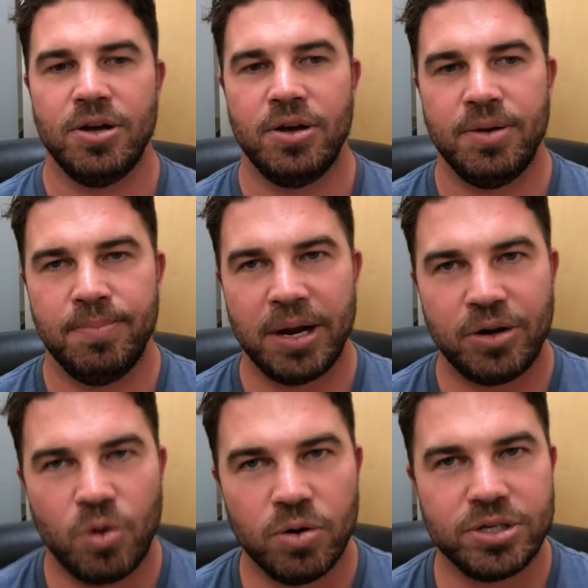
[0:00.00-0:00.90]
My
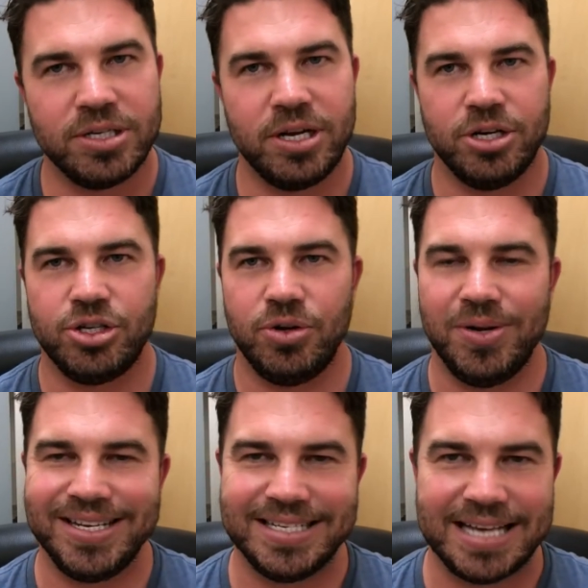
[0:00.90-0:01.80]
course is going to show you
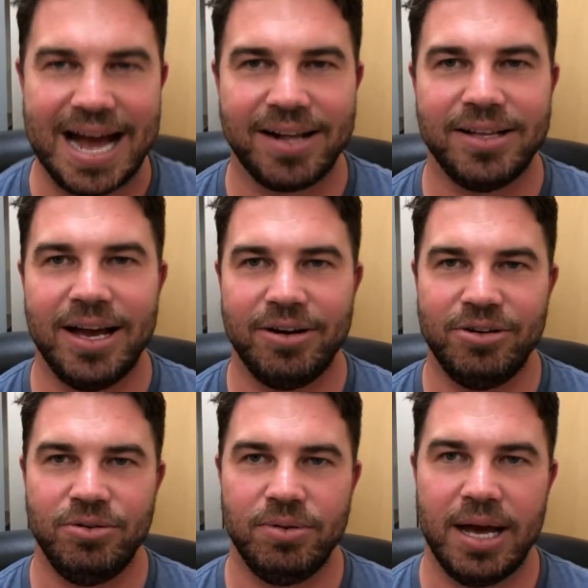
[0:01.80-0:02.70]
exactly how to do
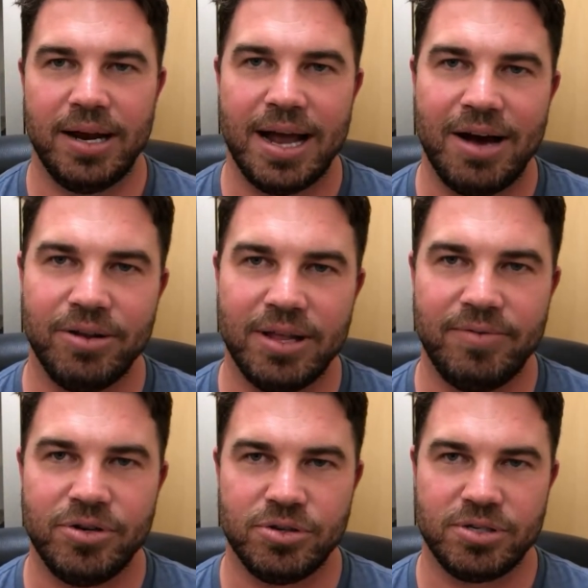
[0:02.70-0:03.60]
that, how to leverage
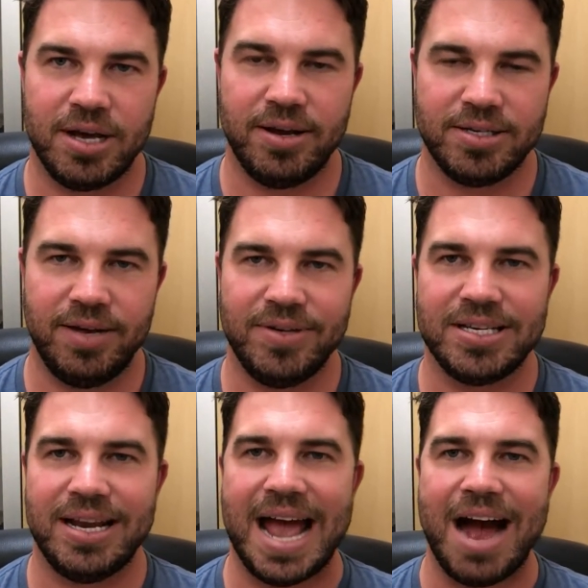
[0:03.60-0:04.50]
those savings, and
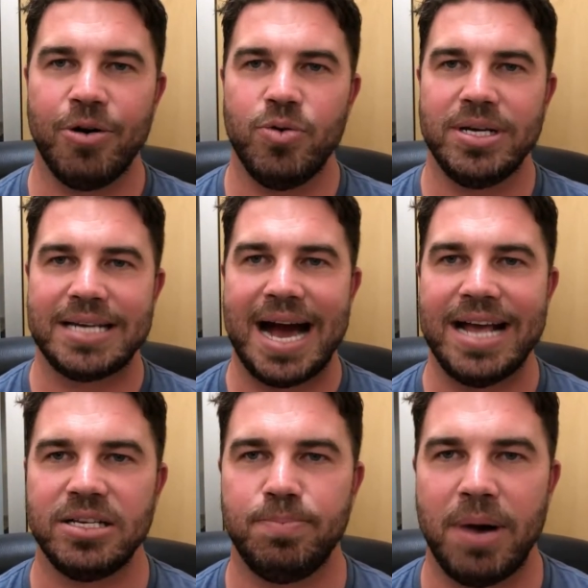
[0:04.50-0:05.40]
how to entice
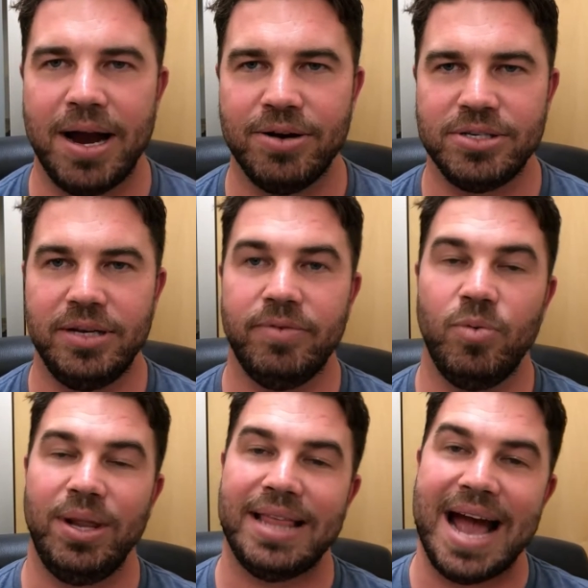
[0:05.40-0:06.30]
buyers even
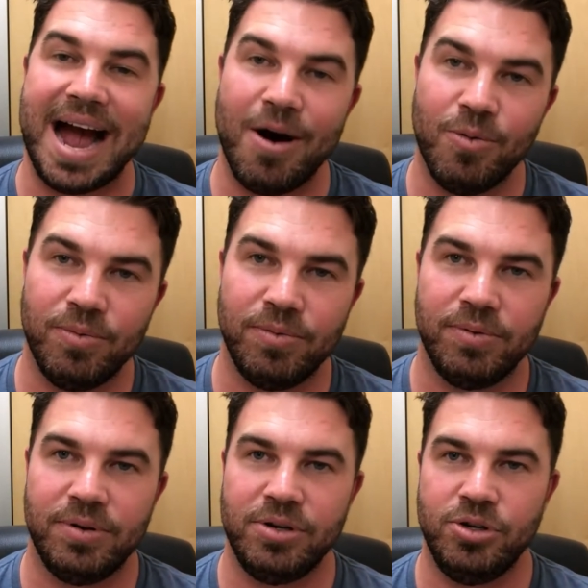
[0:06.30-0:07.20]
without
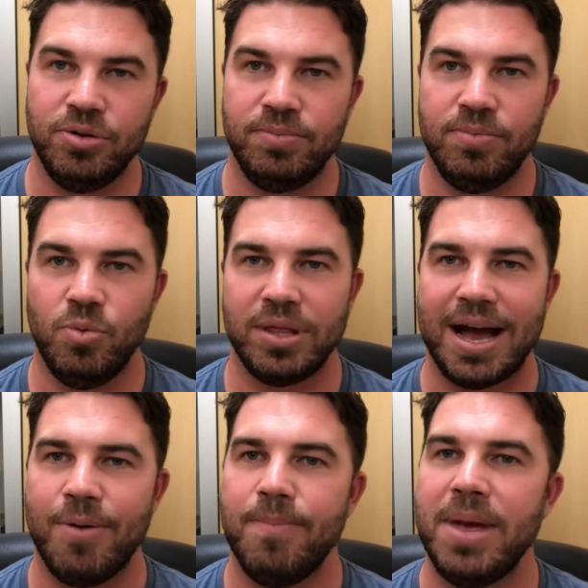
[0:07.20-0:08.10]

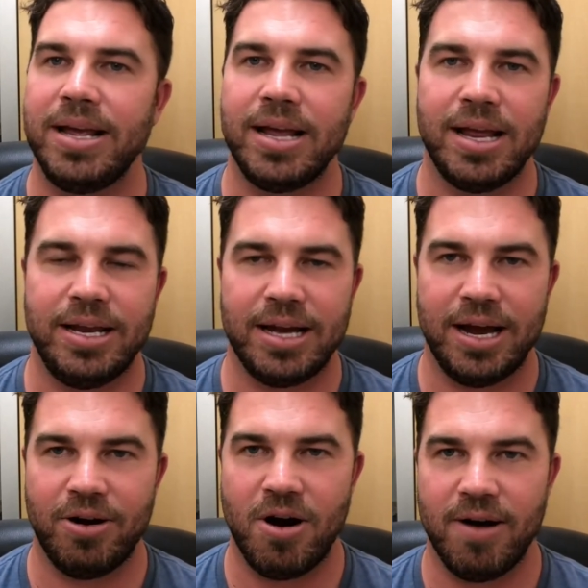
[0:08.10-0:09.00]
making any kind of
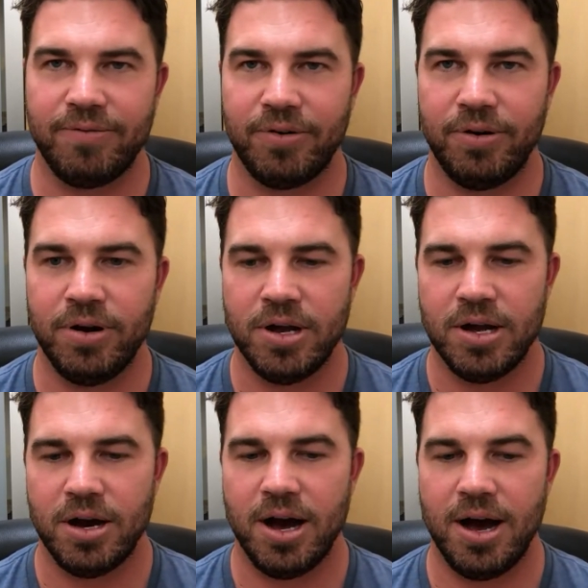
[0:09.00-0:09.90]
offer
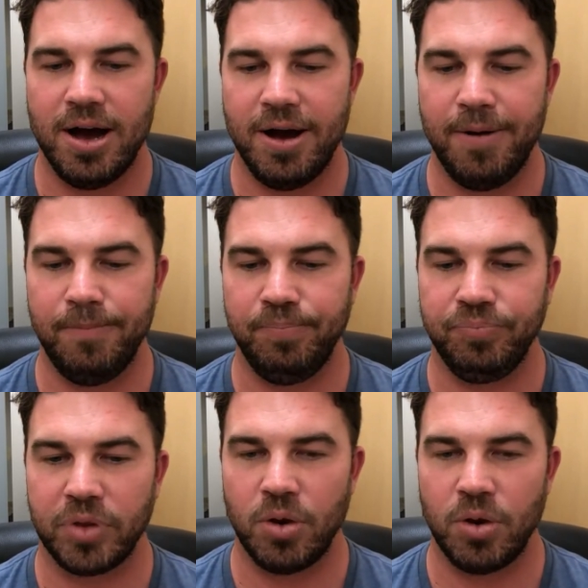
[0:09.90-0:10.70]
or